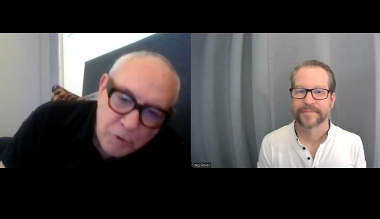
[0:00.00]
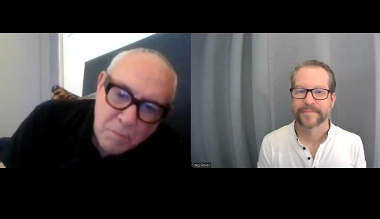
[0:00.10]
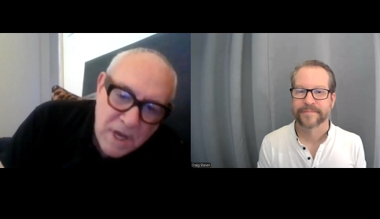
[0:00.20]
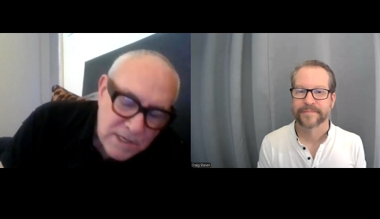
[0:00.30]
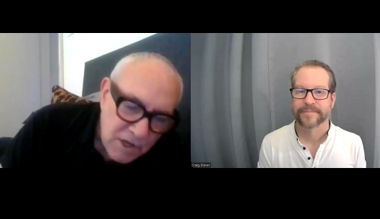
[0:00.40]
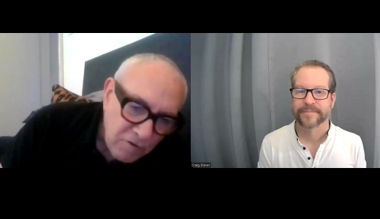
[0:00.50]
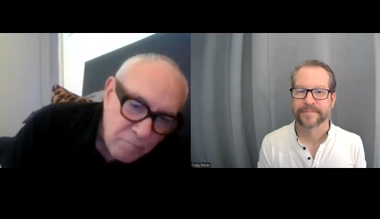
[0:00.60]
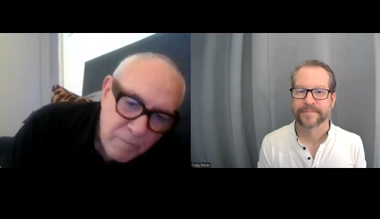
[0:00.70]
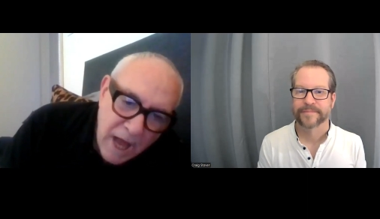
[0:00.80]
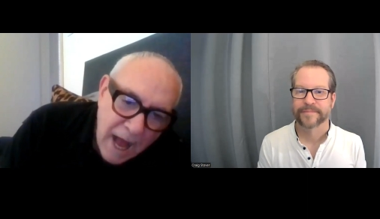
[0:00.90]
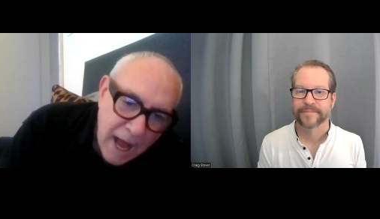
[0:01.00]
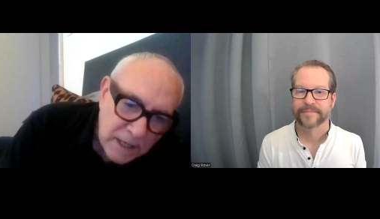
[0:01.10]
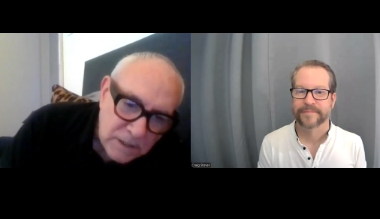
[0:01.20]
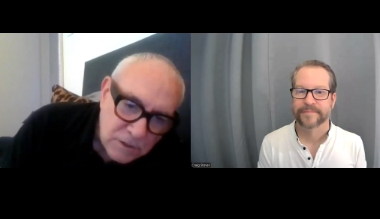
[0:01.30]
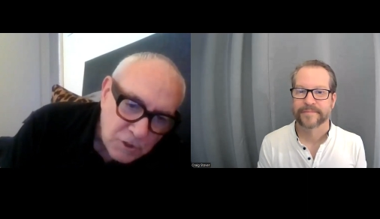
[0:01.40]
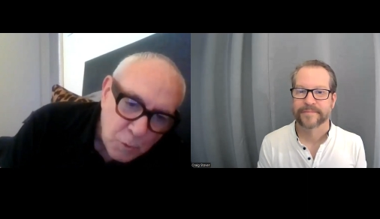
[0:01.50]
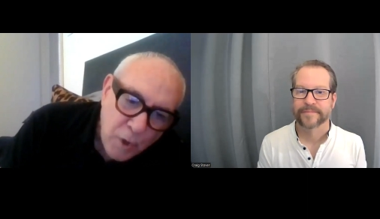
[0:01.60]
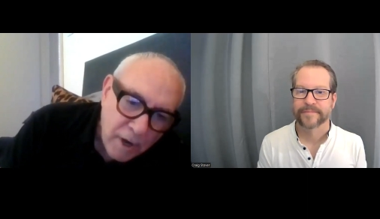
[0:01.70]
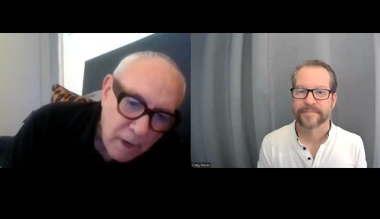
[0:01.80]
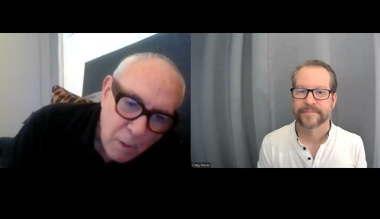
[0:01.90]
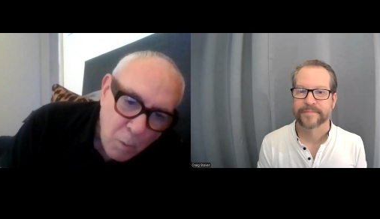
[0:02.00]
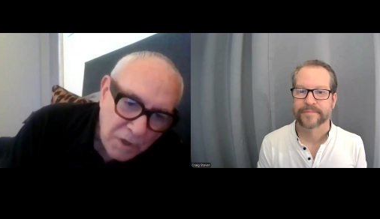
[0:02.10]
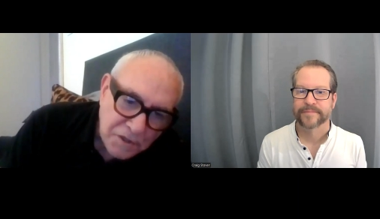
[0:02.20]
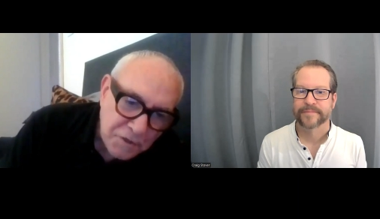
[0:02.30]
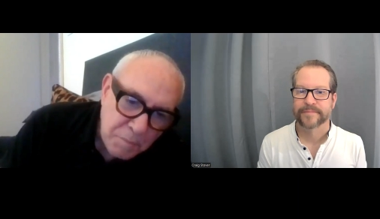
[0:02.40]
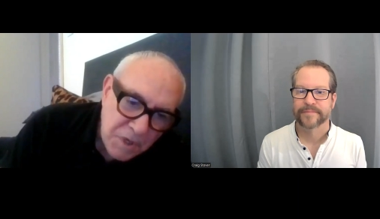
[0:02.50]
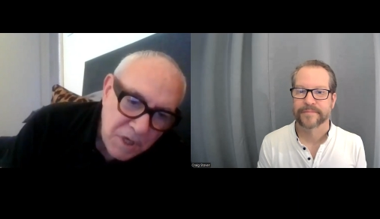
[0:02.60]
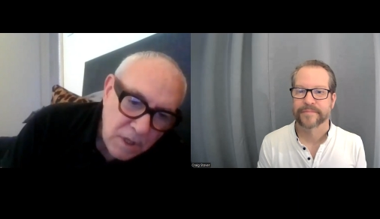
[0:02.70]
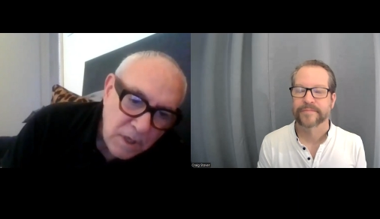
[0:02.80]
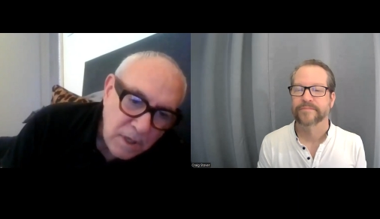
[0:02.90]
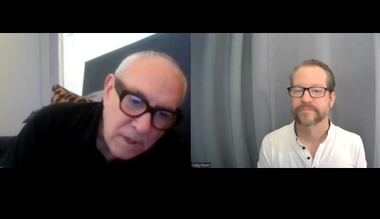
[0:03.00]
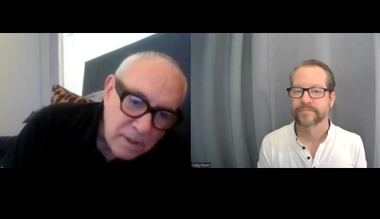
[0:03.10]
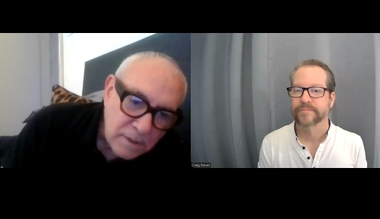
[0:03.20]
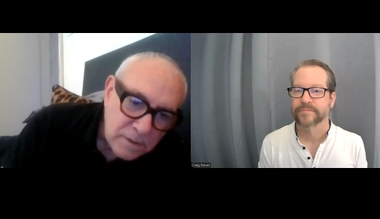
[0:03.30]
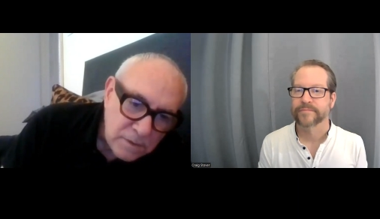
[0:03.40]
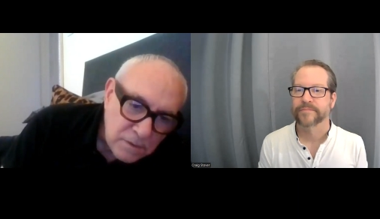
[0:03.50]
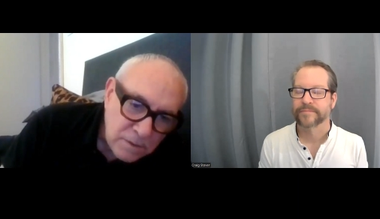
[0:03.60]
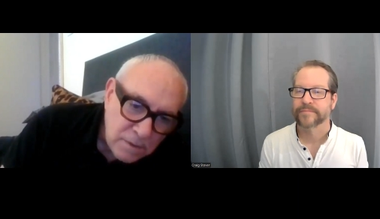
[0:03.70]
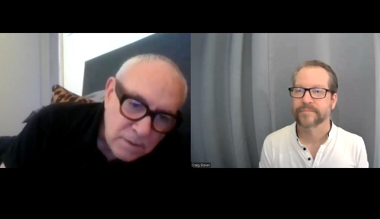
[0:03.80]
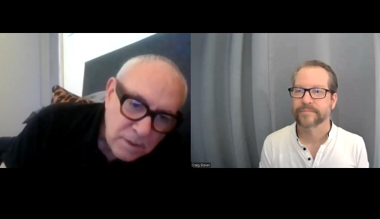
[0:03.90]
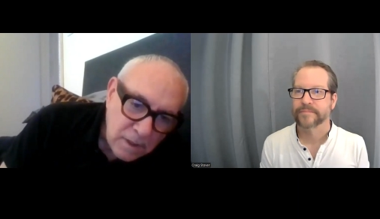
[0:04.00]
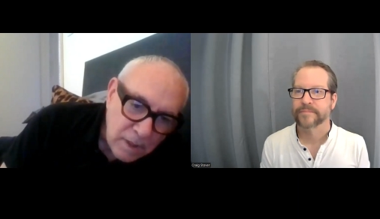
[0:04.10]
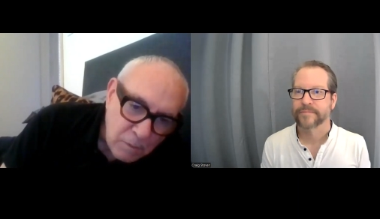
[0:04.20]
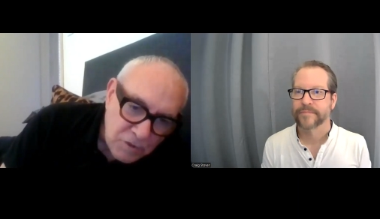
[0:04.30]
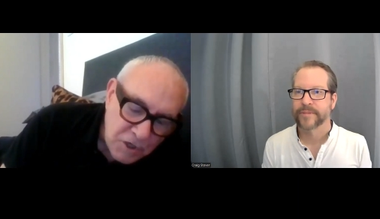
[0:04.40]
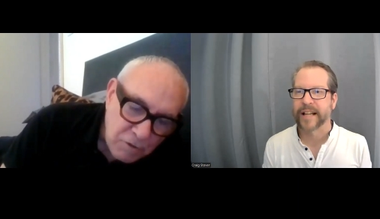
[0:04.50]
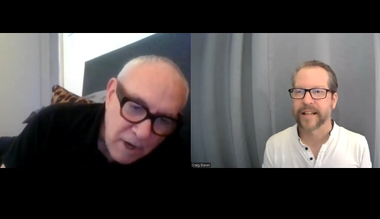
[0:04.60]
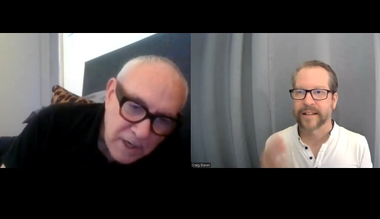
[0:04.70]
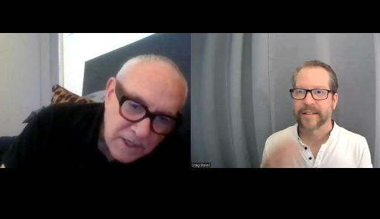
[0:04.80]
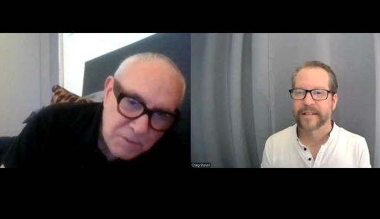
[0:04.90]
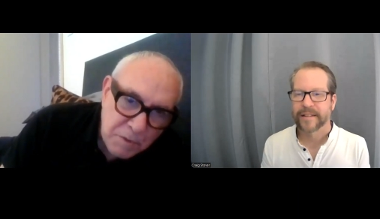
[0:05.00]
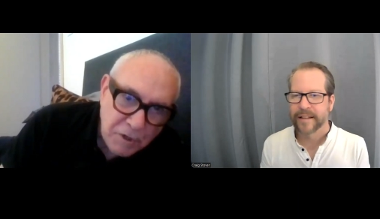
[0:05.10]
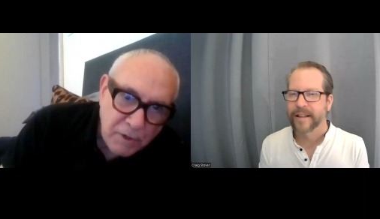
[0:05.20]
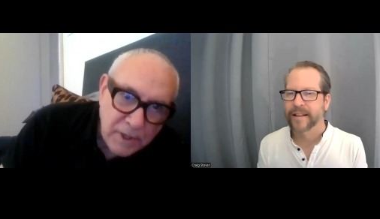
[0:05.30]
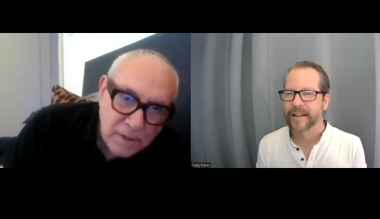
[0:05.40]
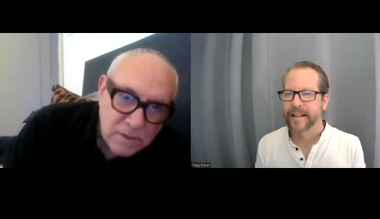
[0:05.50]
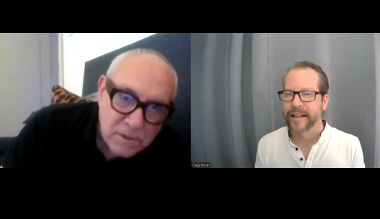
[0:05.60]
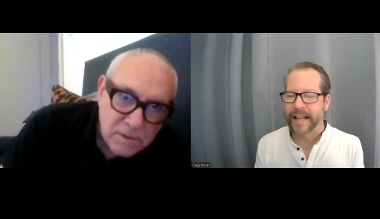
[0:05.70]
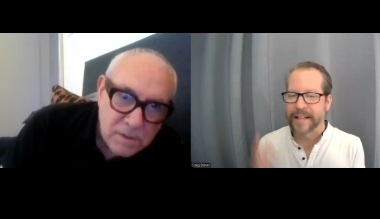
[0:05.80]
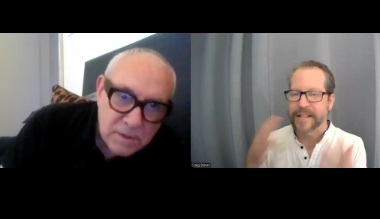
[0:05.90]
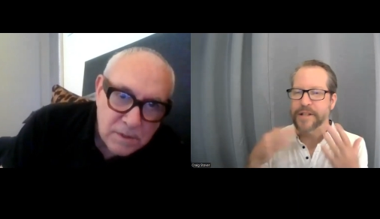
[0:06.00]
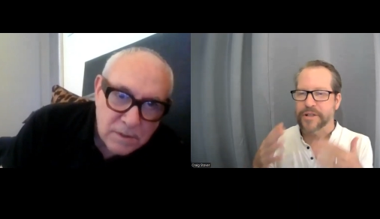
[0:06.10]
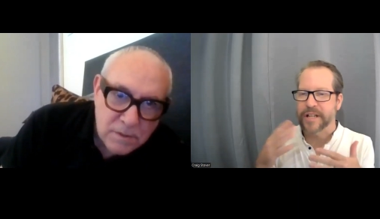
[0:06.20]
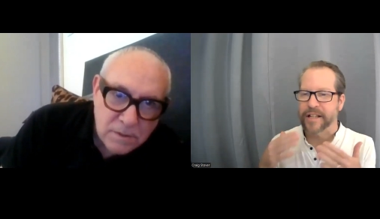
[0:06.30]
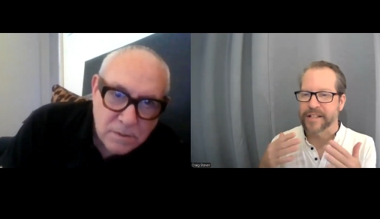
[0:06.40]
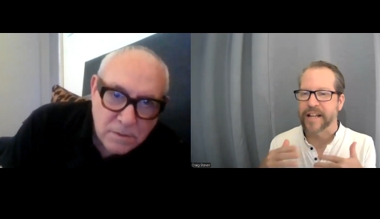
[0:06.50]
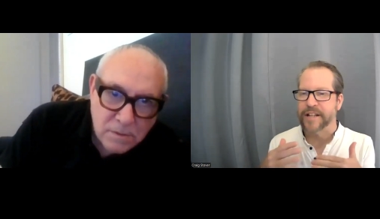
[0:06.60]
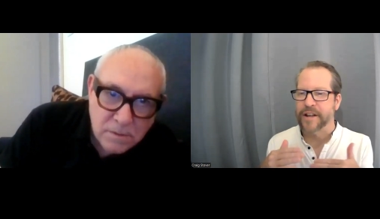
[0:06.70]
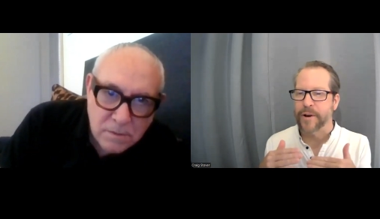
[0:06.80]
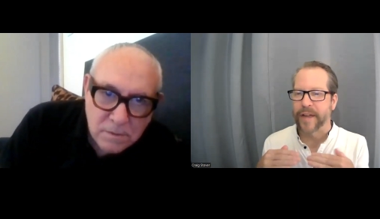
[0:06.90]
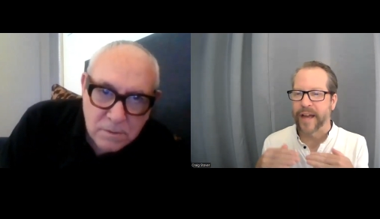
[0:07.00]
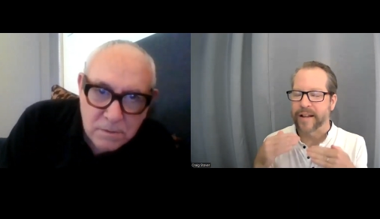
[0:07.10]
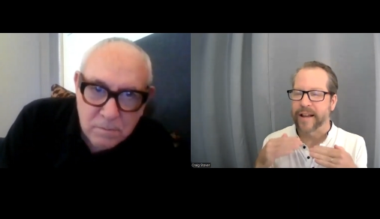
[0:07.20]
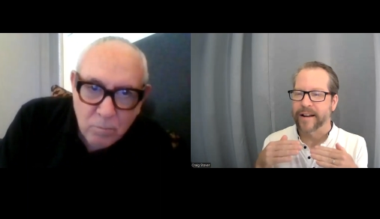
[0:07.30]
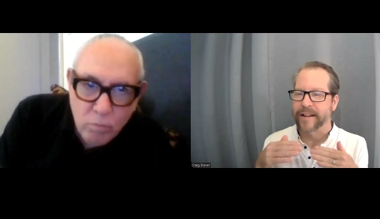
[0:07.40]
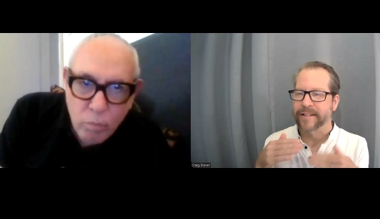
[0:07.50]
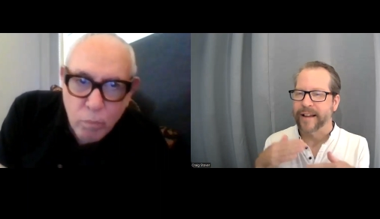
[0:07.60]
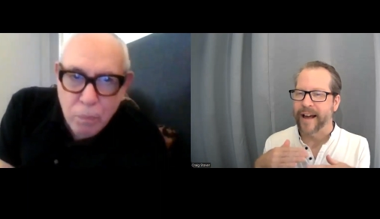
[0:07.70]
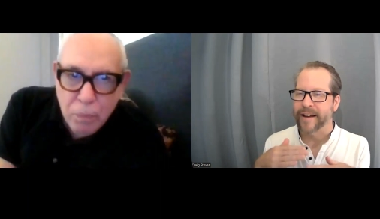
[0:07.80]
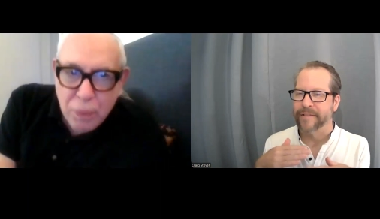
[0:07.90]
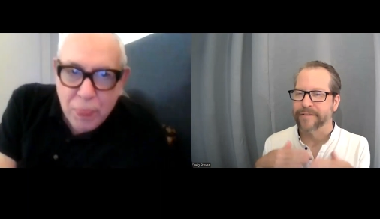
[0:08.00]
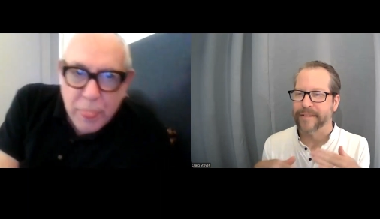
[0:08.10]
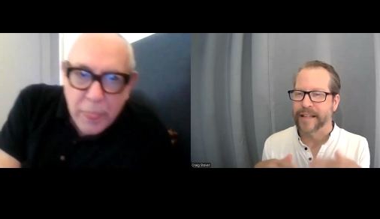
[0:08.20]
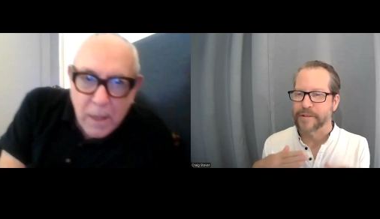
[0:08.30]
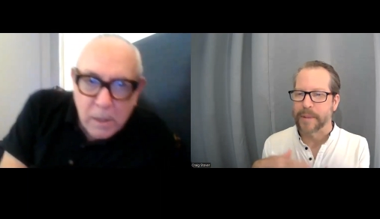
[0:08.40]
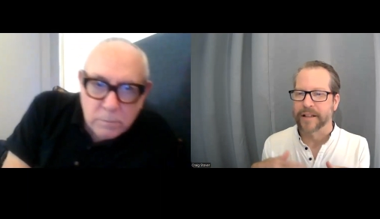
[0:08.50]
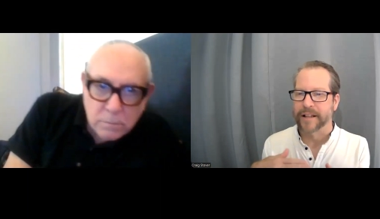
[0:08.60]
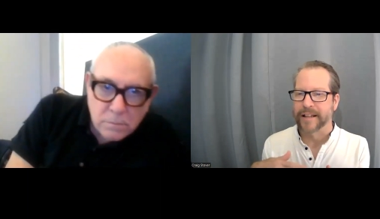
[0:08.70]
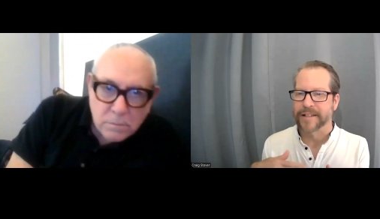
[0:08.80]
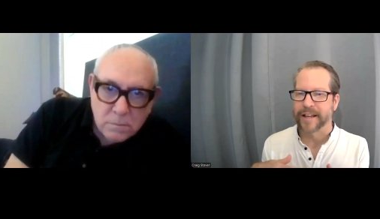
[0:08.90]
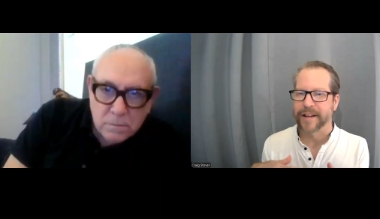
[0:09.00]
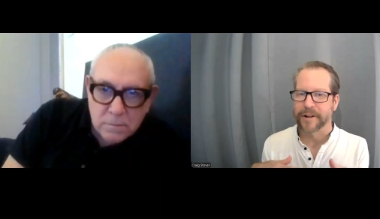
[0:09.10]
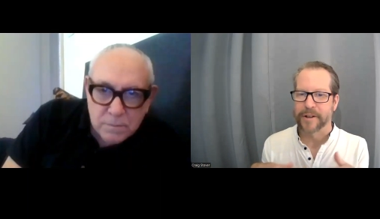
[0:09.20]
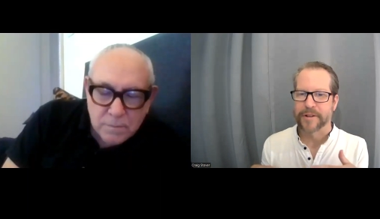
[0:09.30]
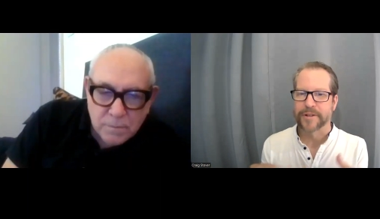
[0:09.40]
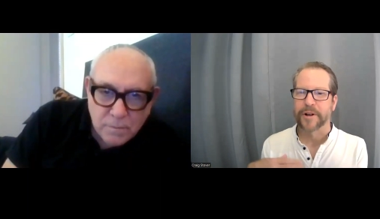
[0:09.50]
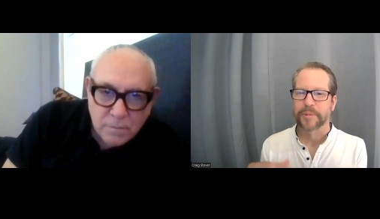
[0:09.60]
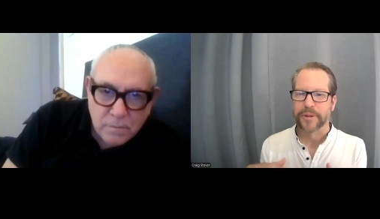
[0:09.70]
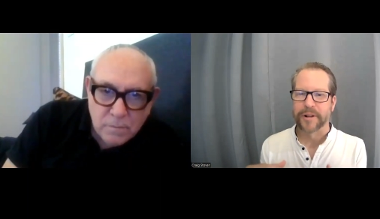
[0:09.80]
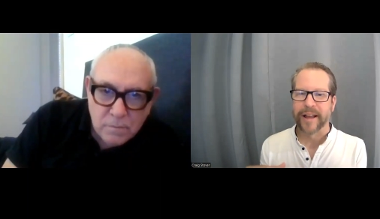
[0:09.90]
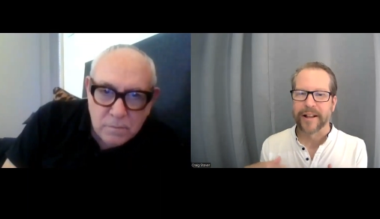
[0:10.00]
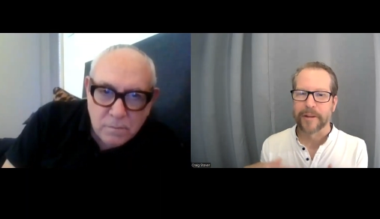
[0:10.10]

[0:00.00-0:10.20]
Speaker 1: put myself back to where I wanted to be. It was a
Speaker 2: great experience. That's interesting, because I didn't know that, and it kind of gives me a little insight onto the sculptural